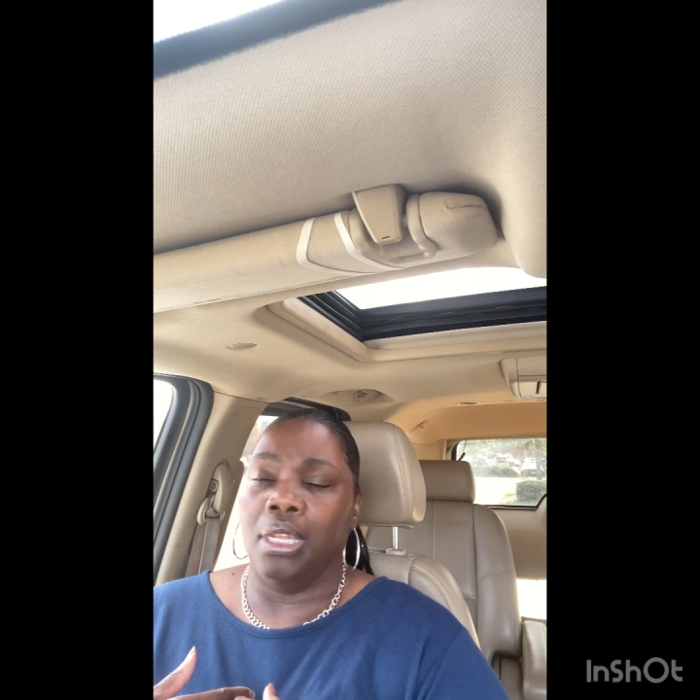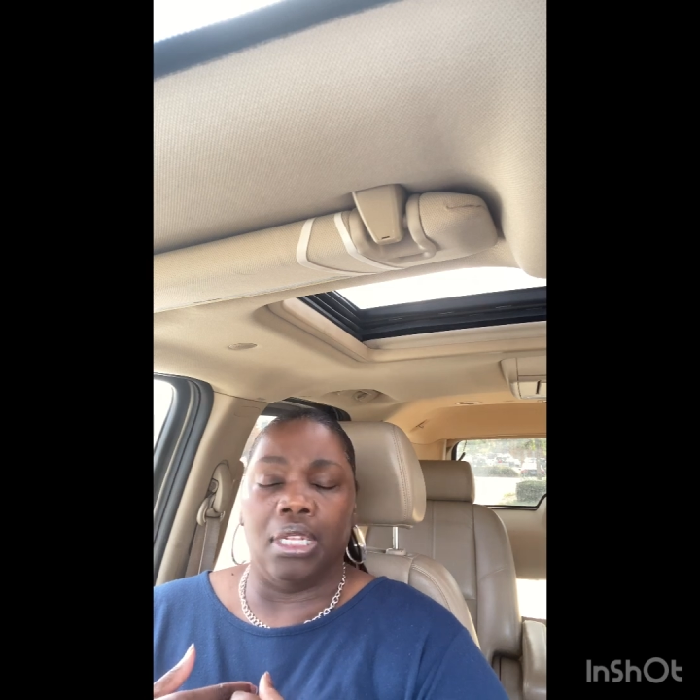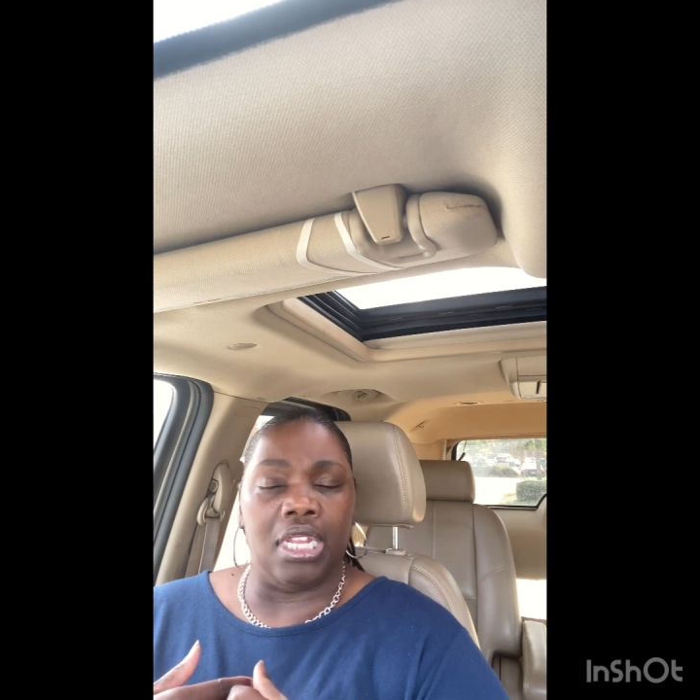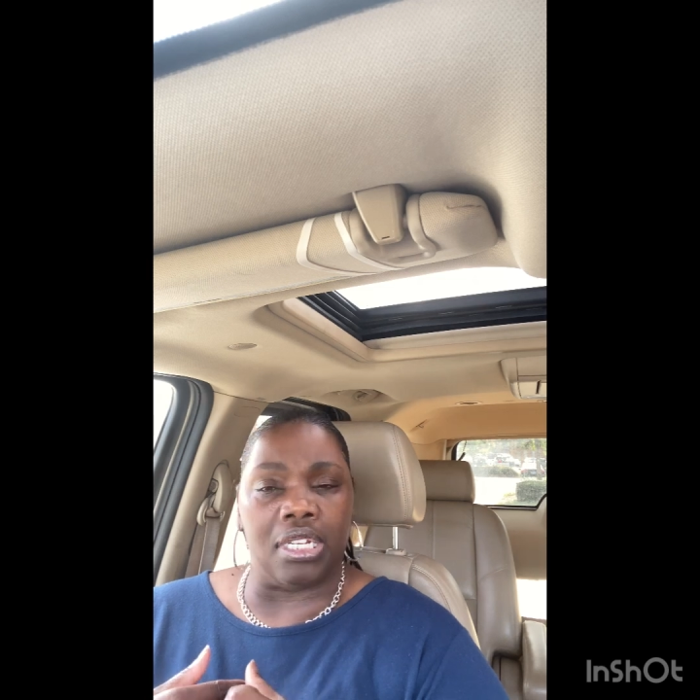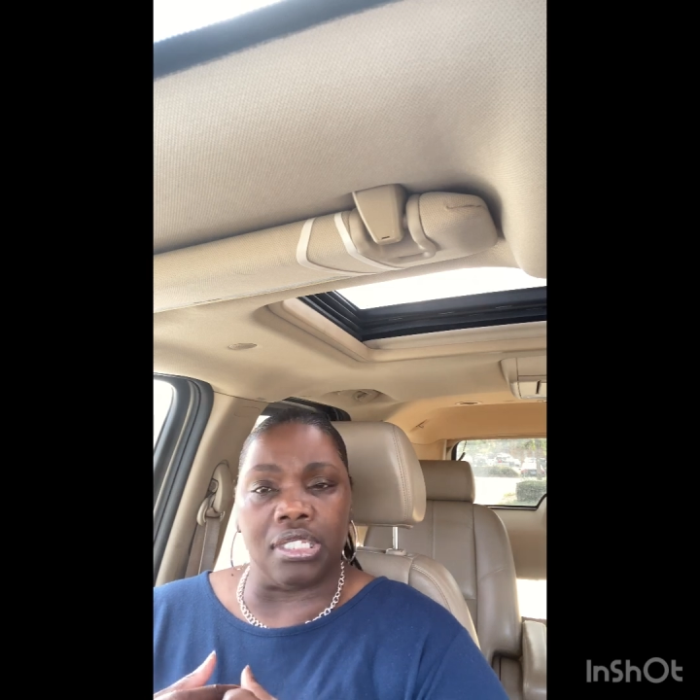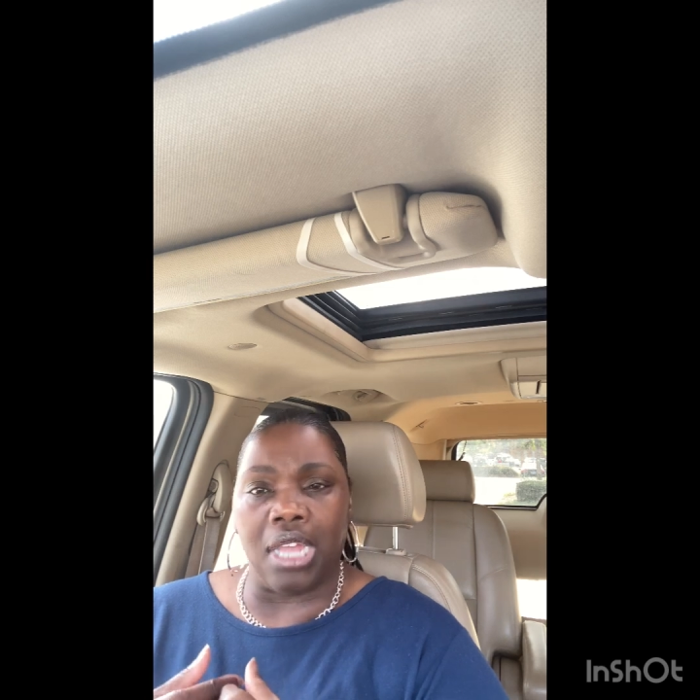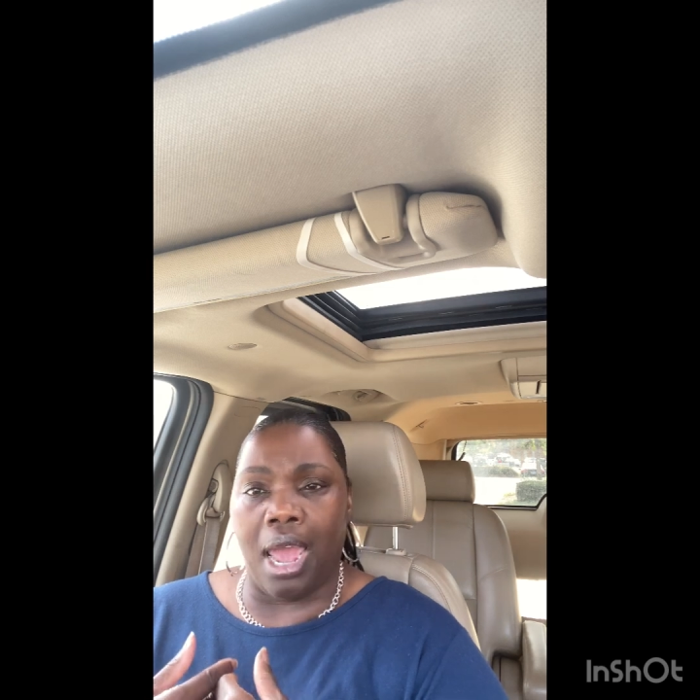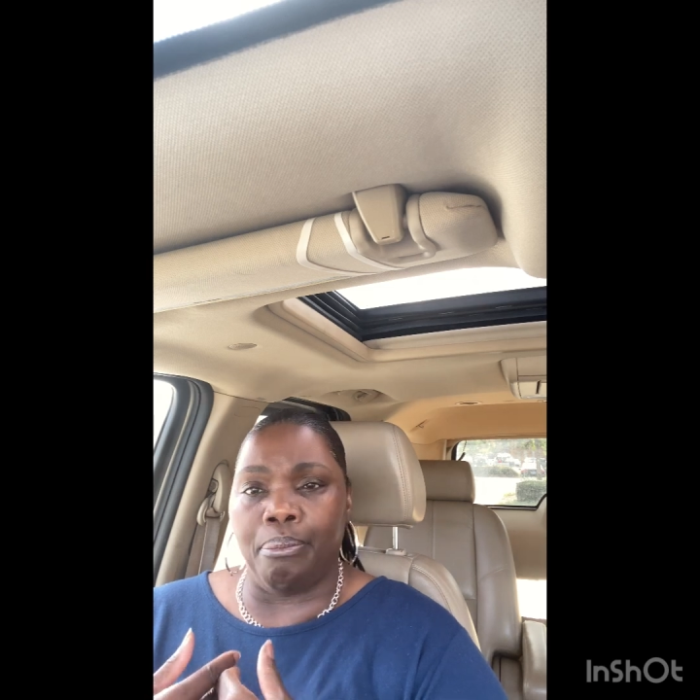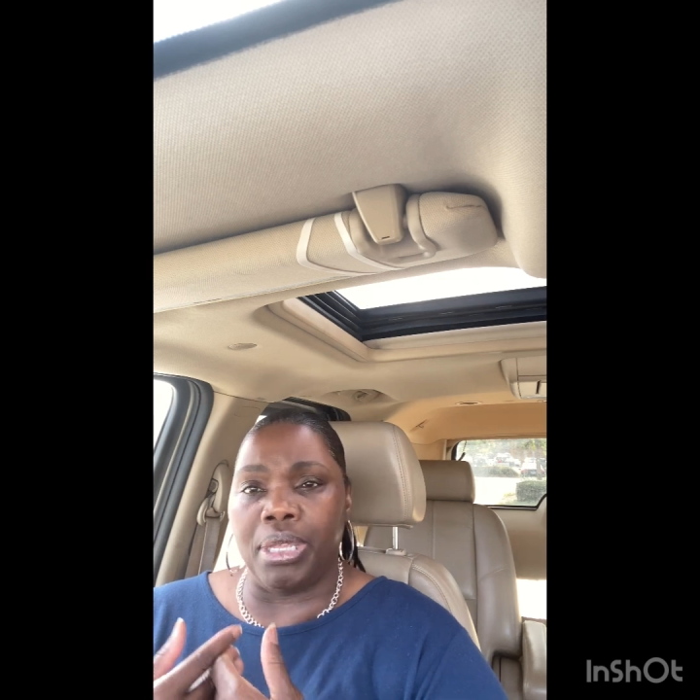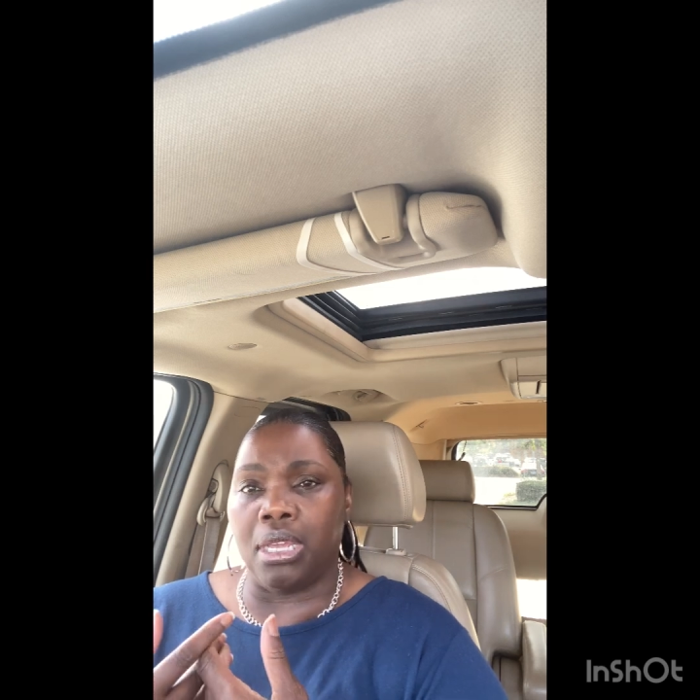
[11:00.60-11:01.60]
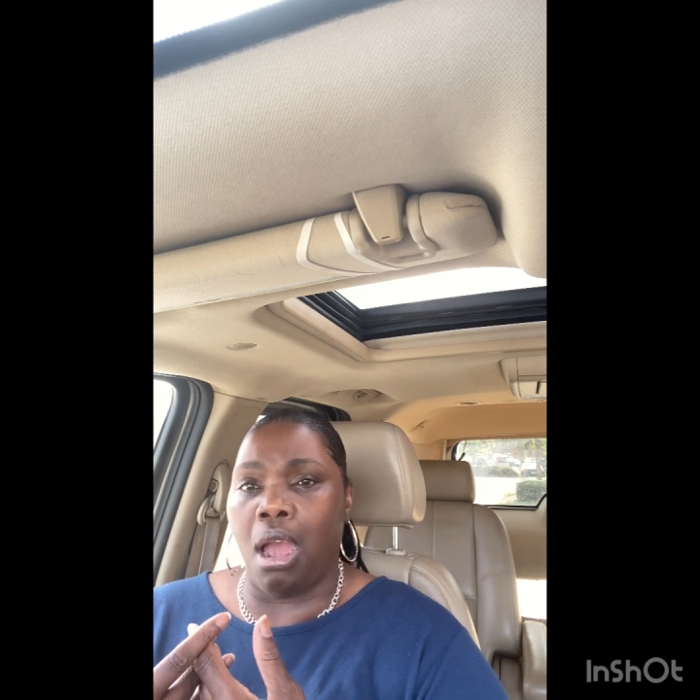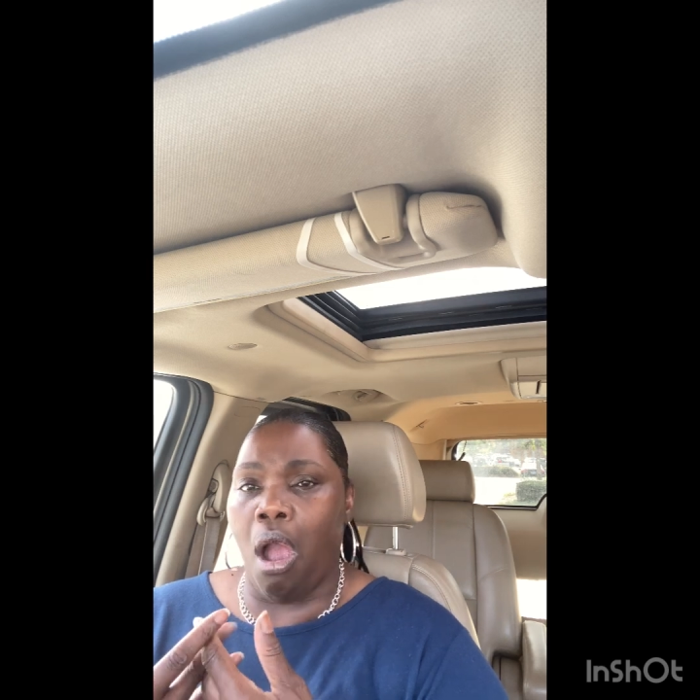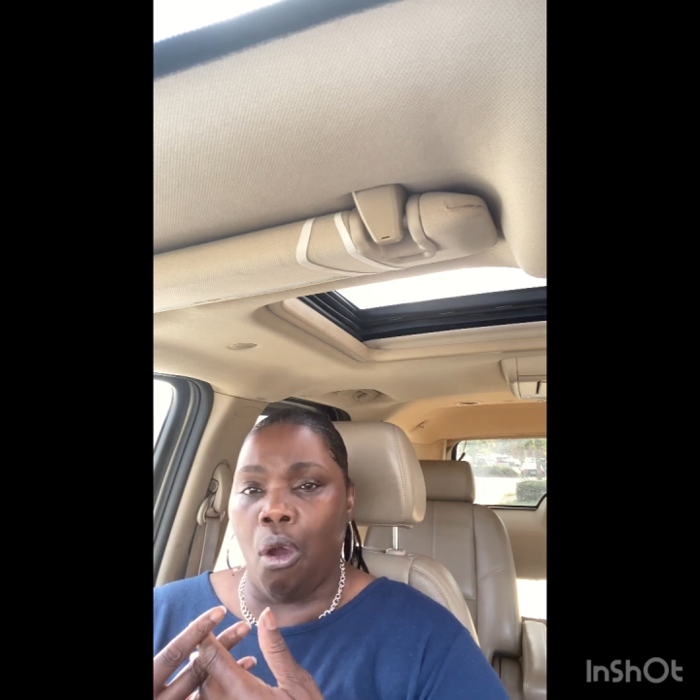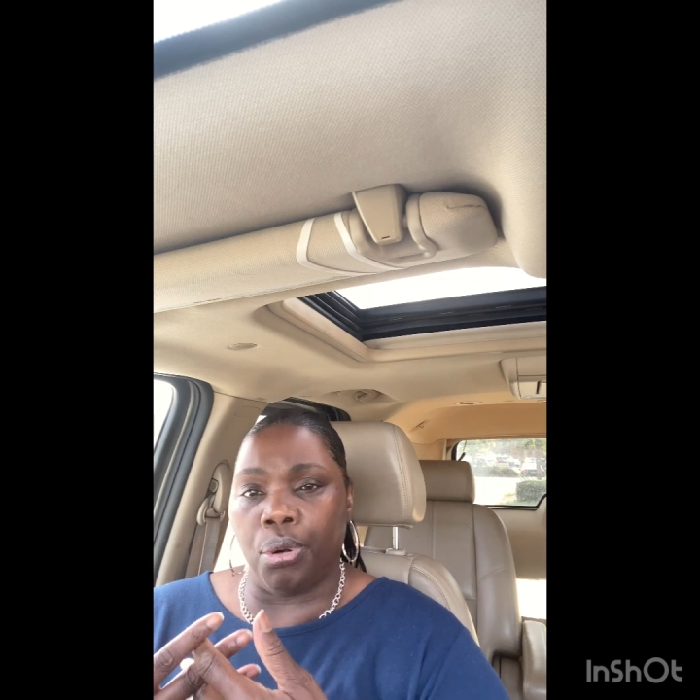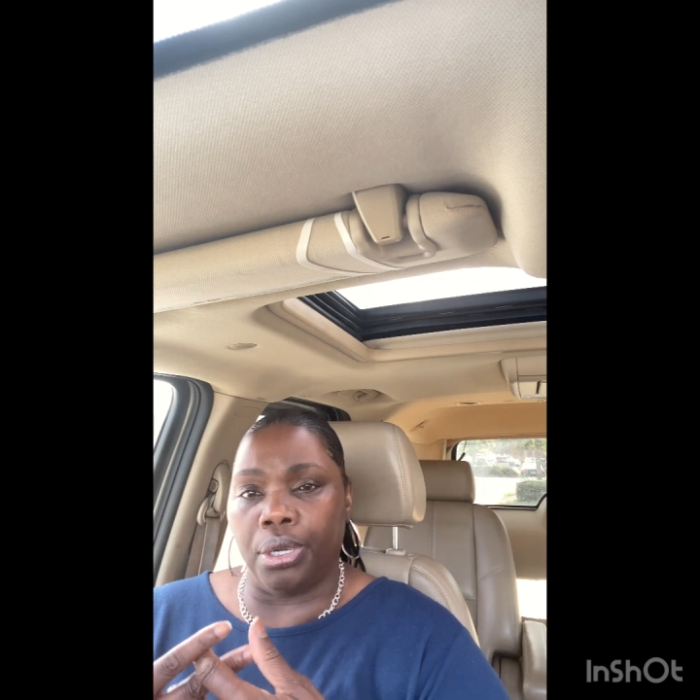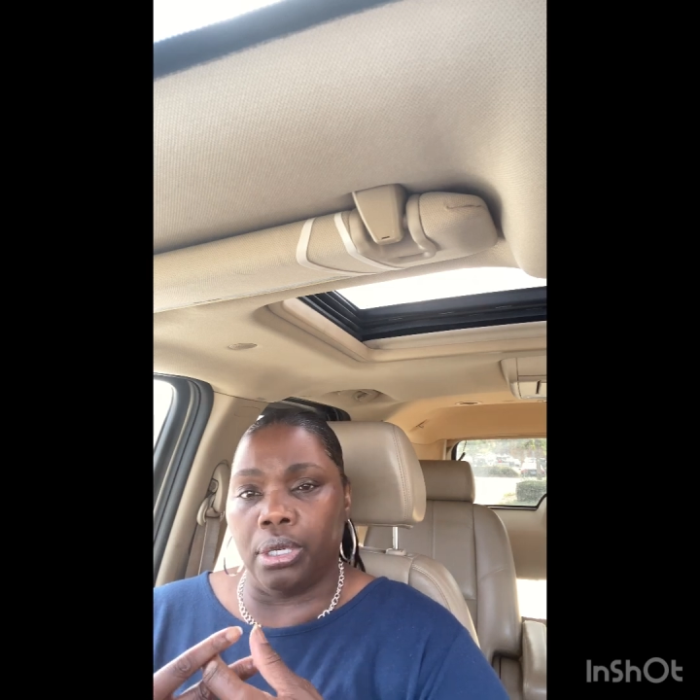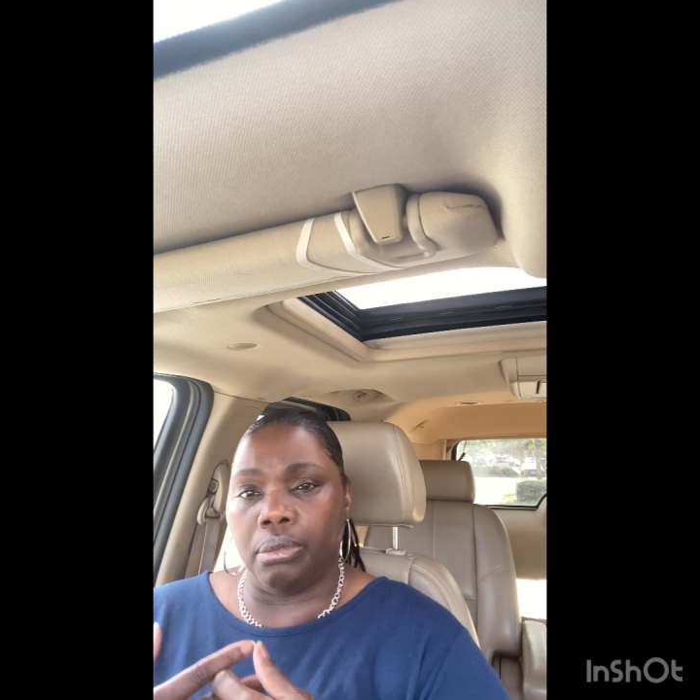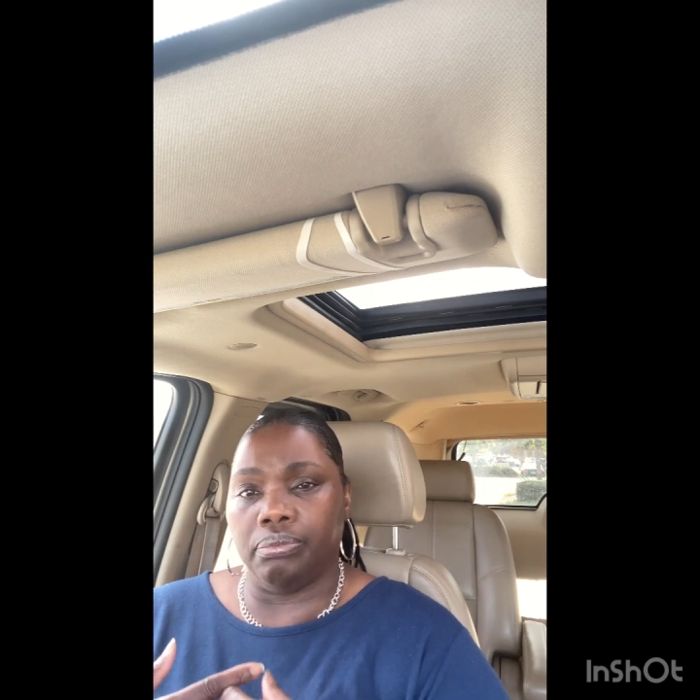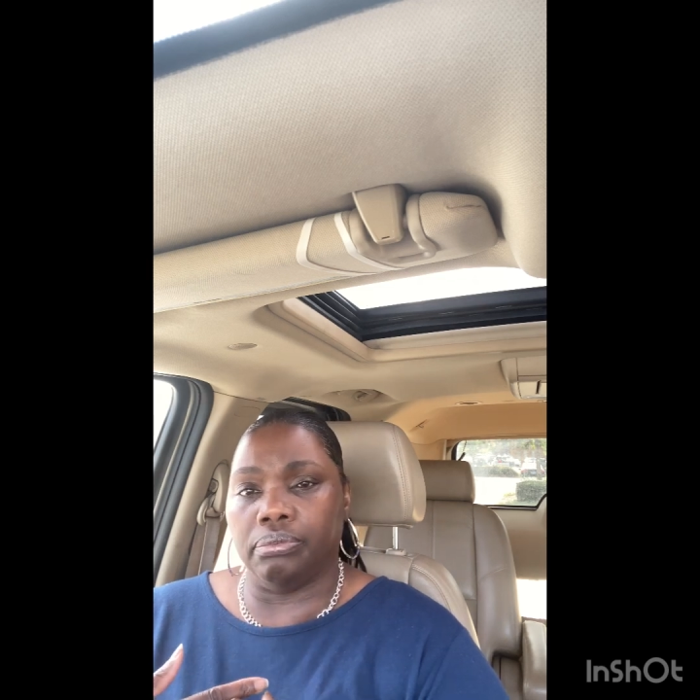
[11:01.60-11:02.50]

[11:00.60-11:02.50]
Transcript: let us not be caught up